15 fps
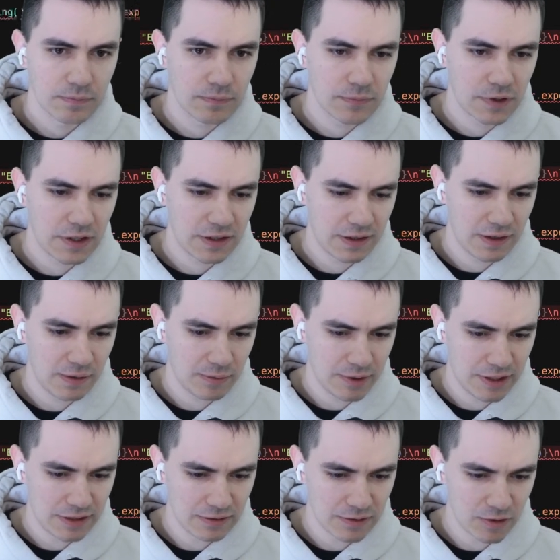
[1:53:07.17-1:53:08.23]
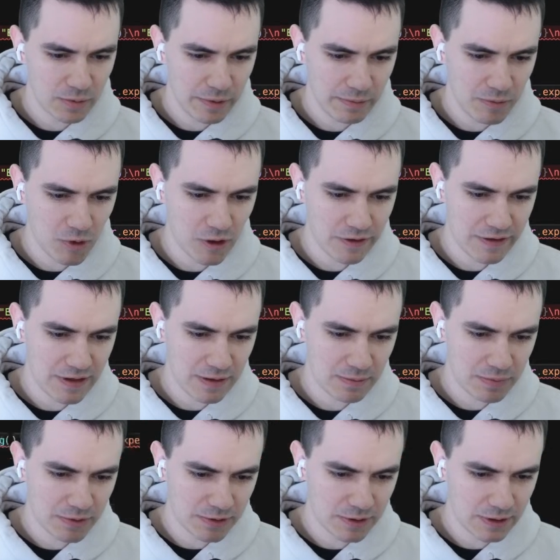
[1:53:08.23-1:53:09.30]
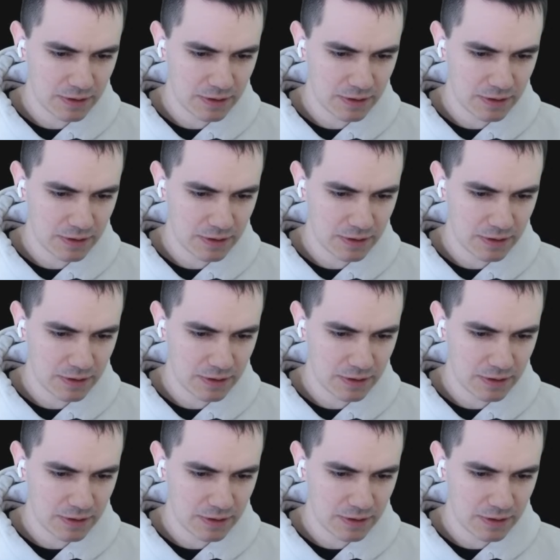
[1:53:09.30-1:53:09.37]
Okay, we need a little bit more on the input.